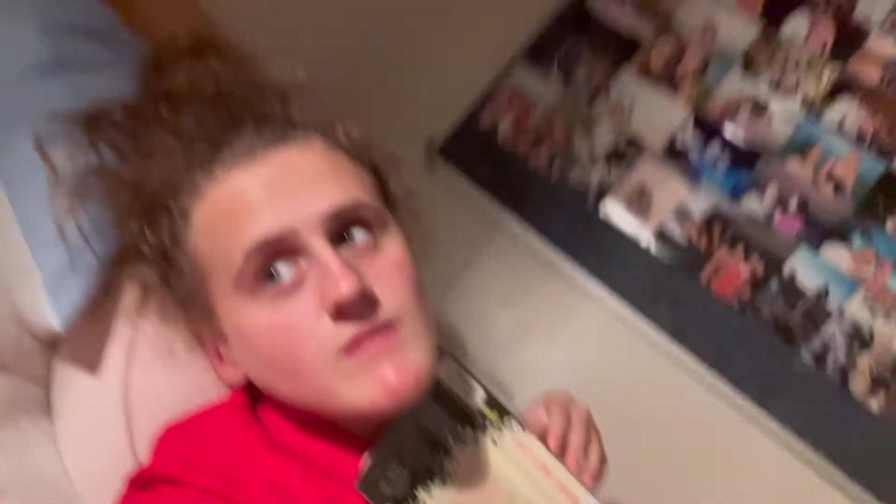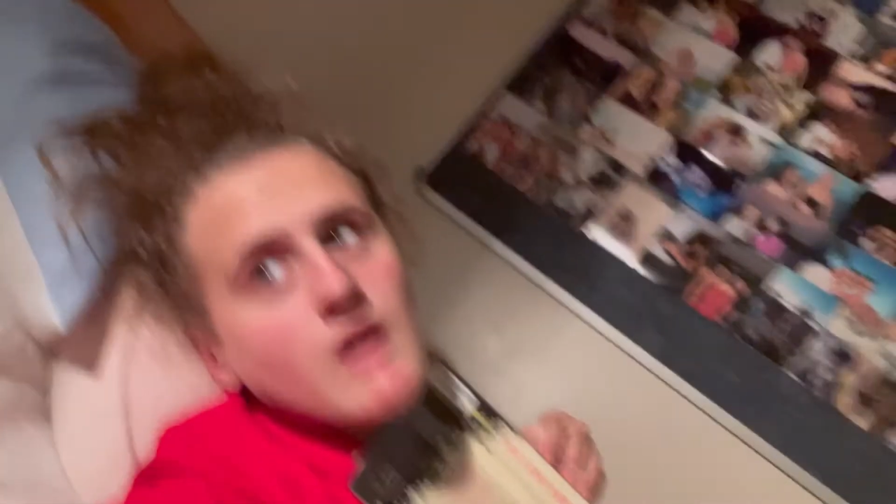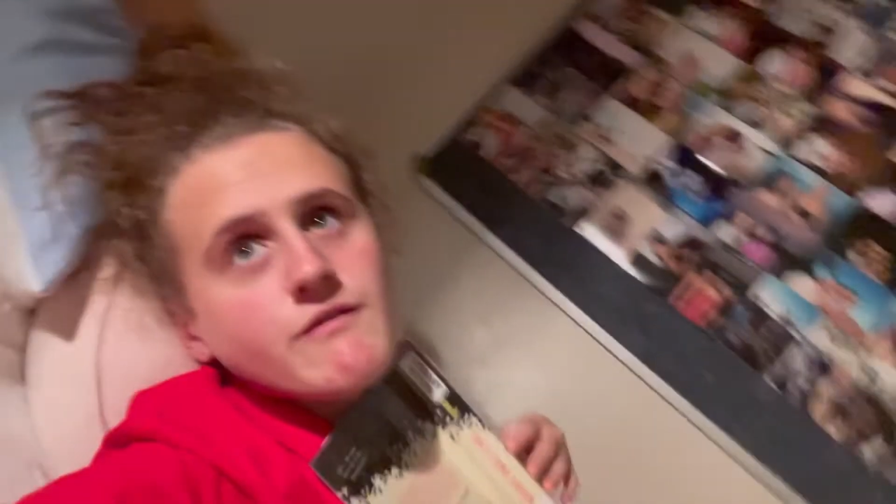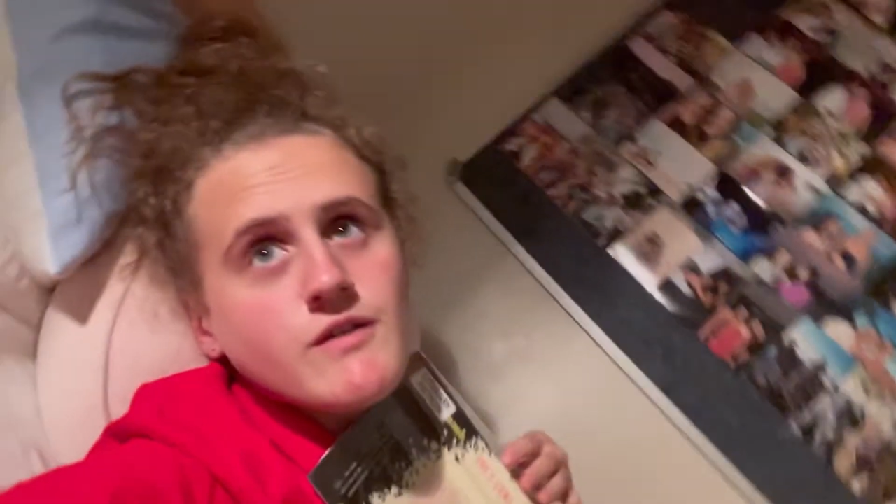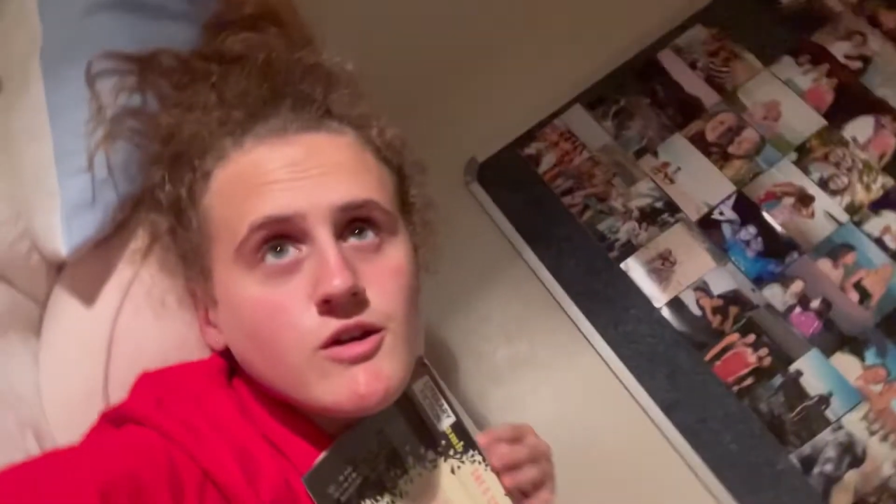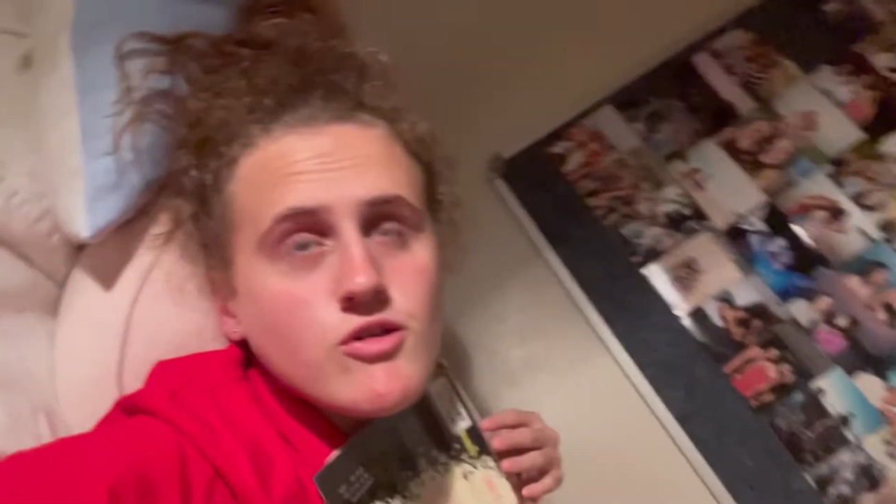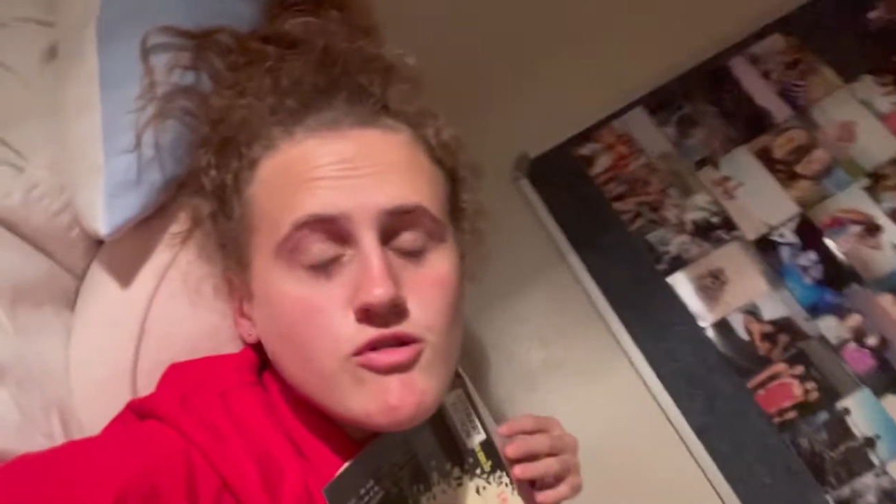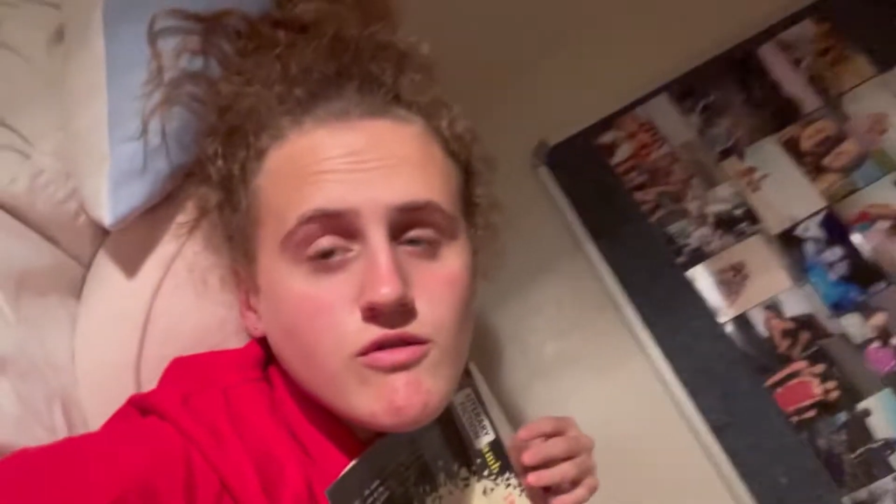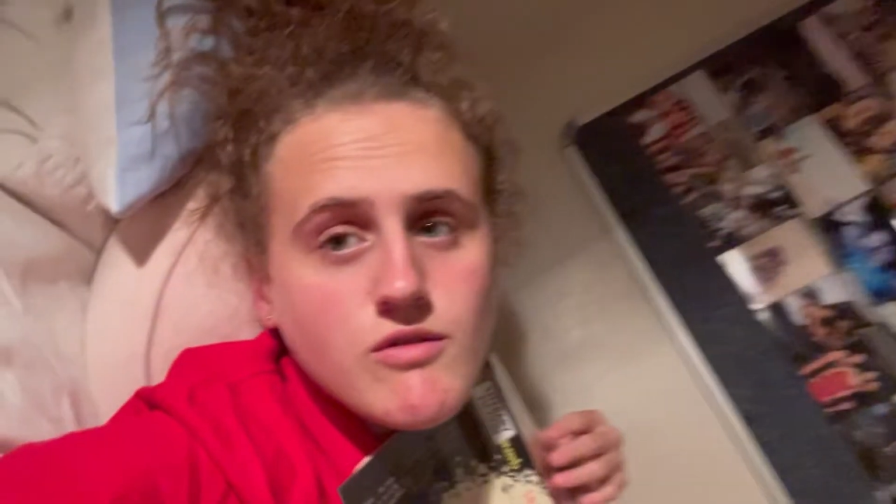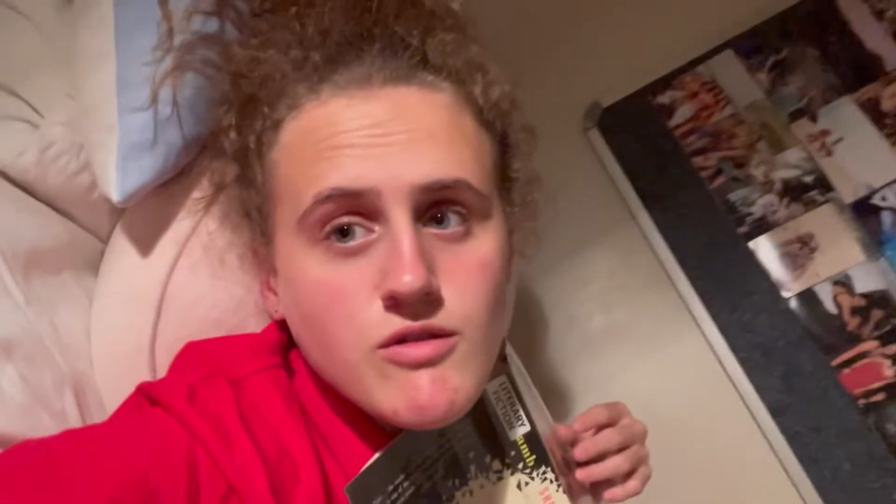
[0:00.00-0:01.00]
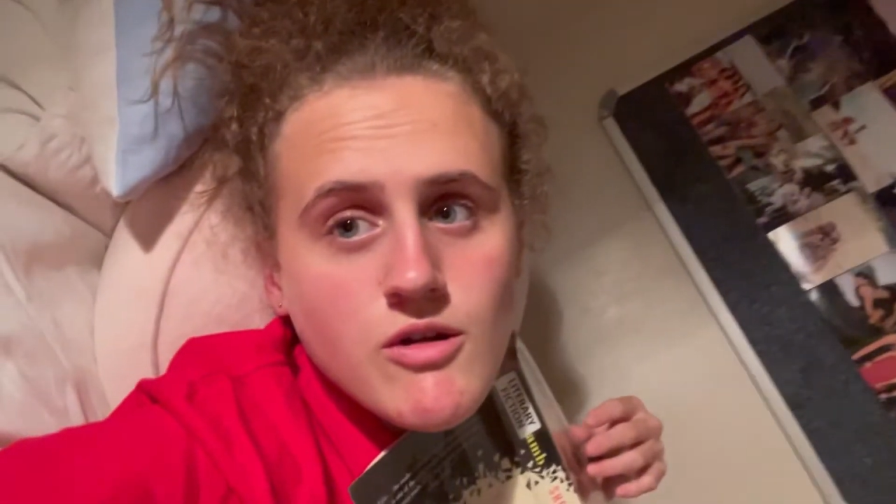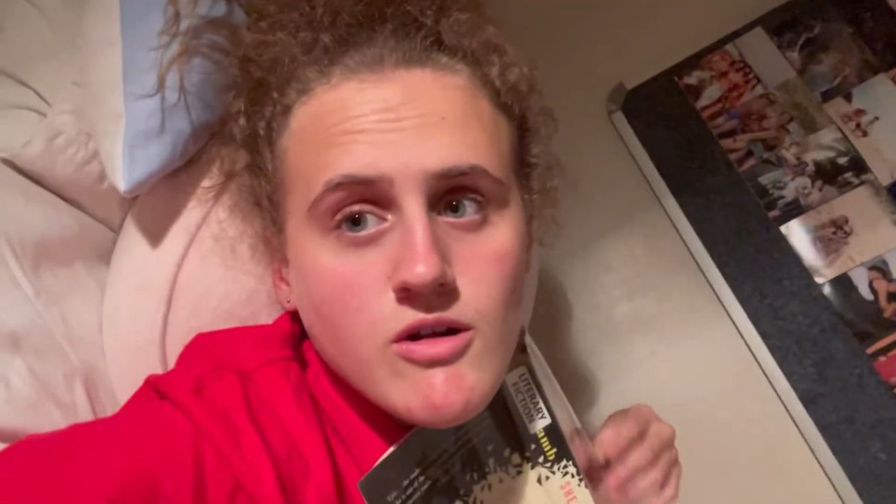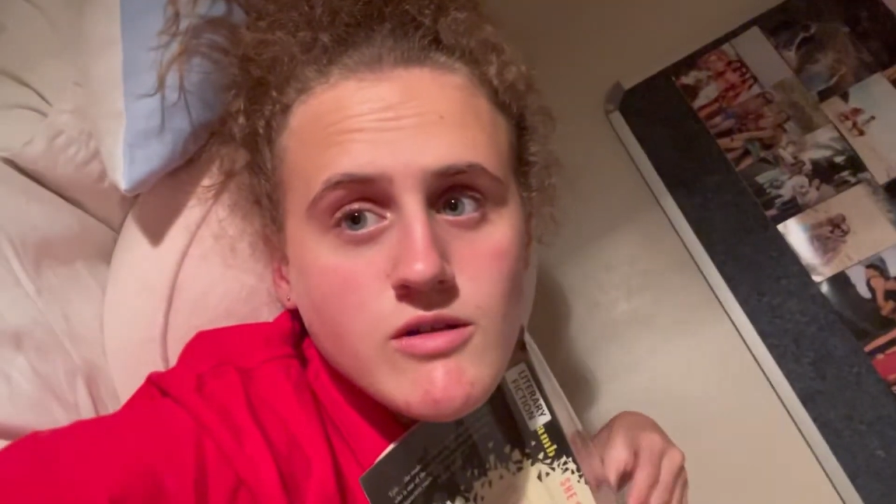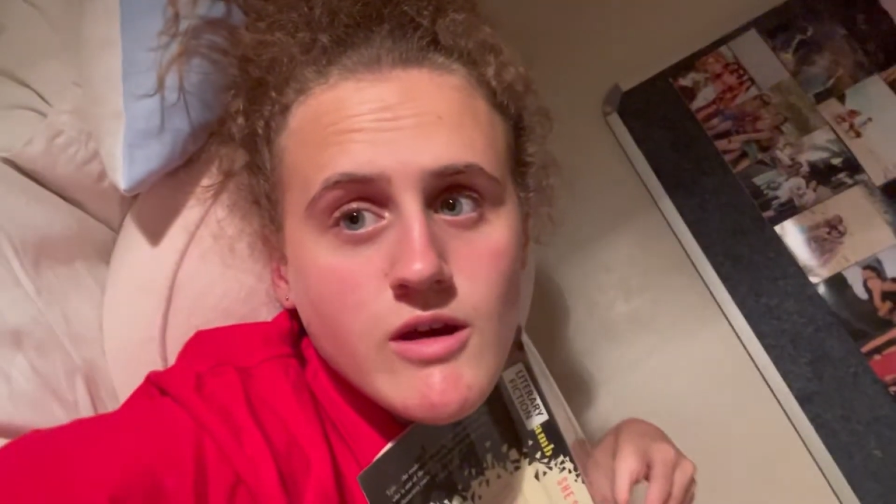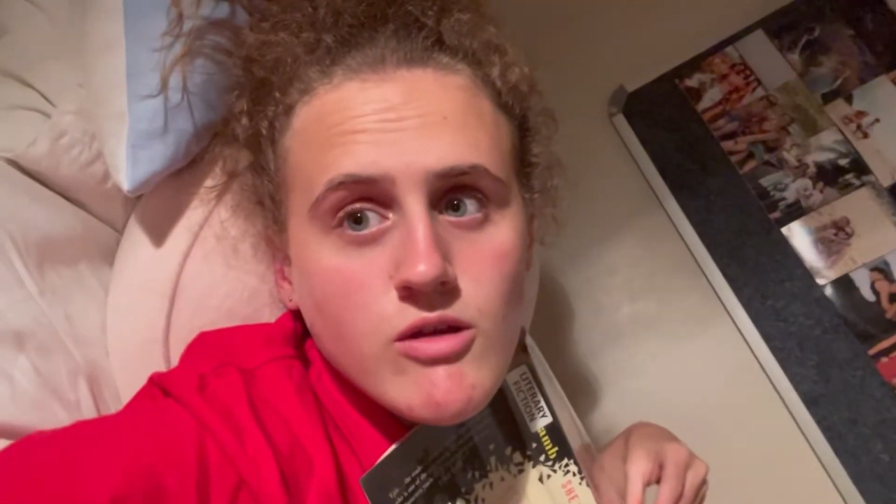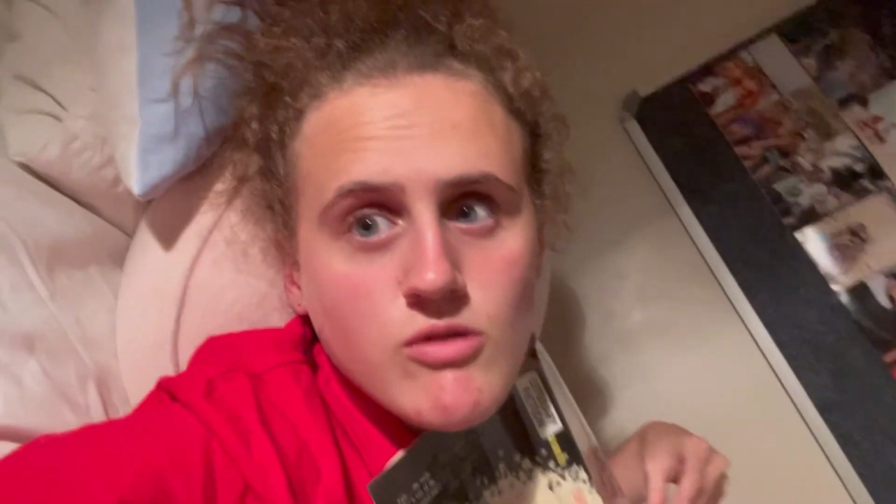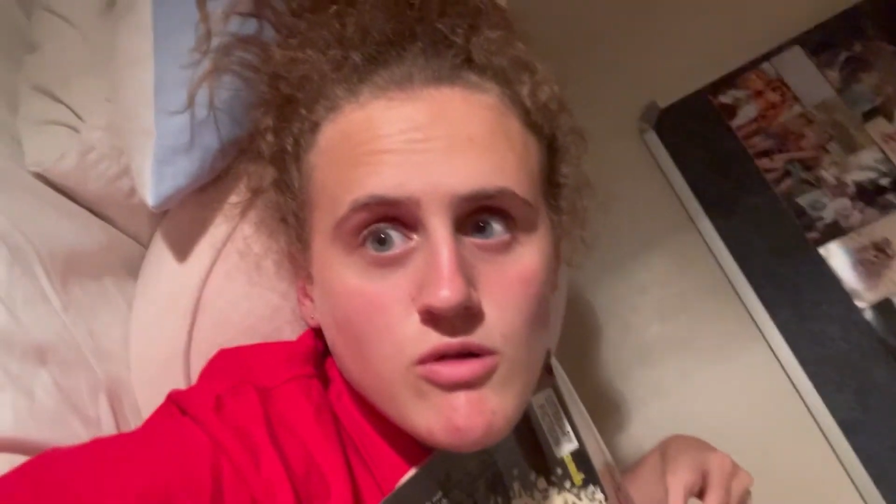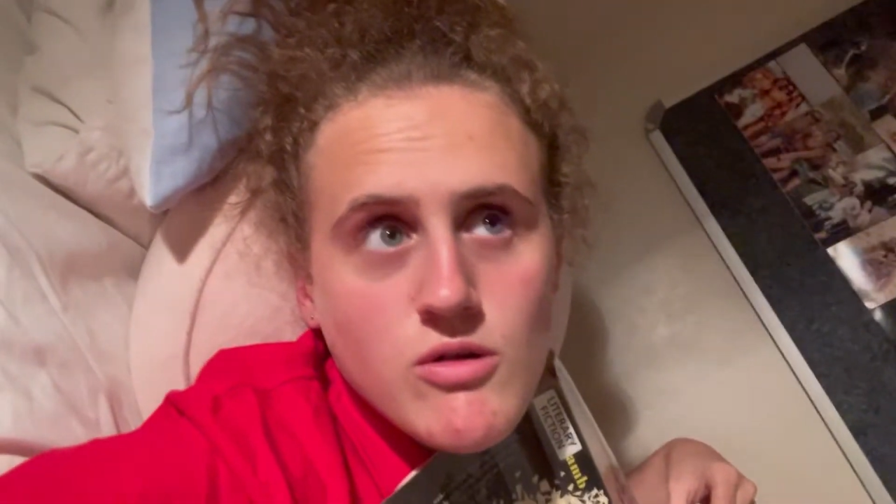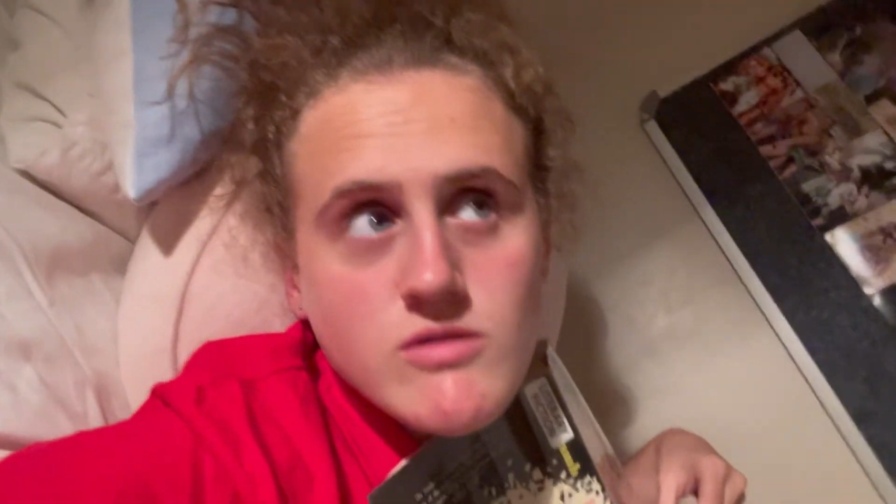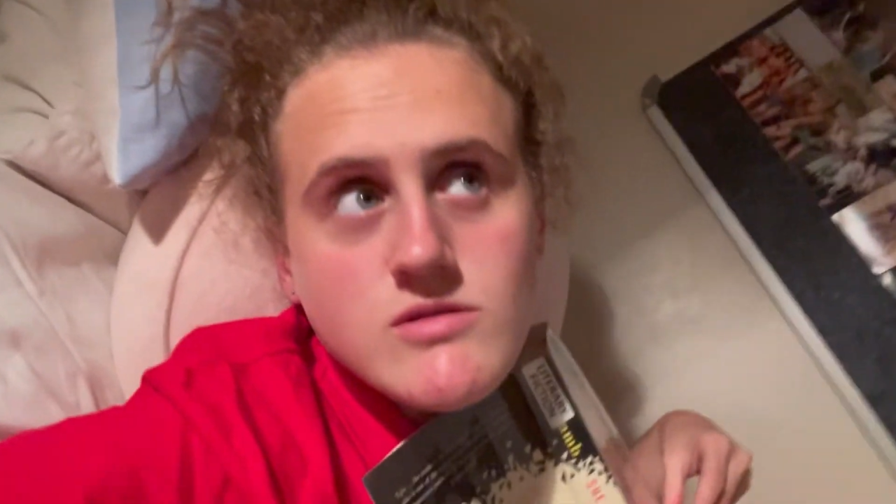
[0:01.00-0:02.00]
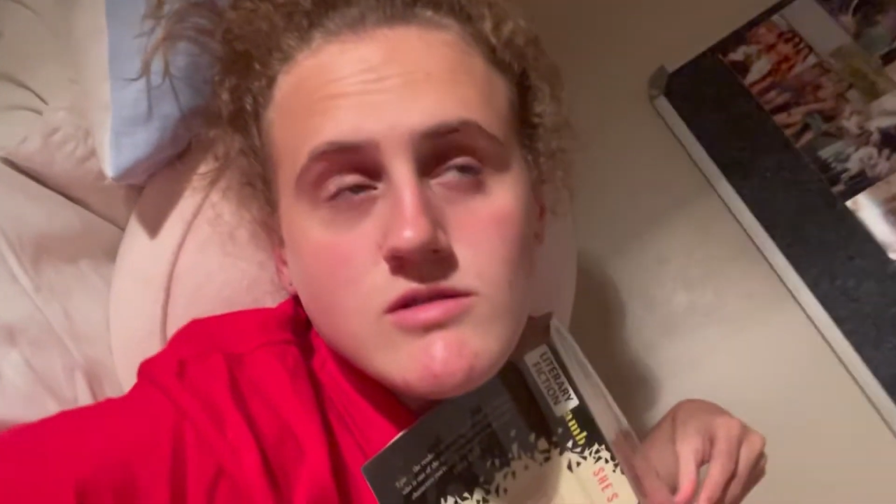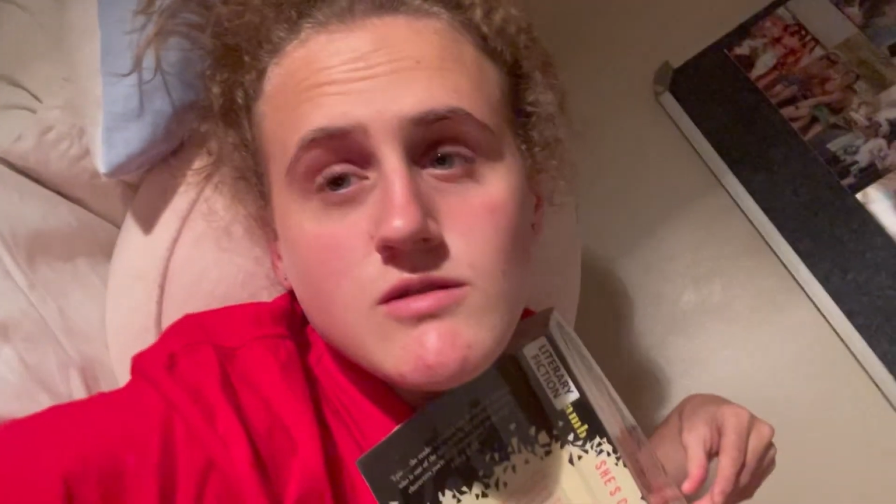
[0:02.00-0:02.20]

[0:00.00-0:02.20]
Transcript: I finished The Girl Next Door.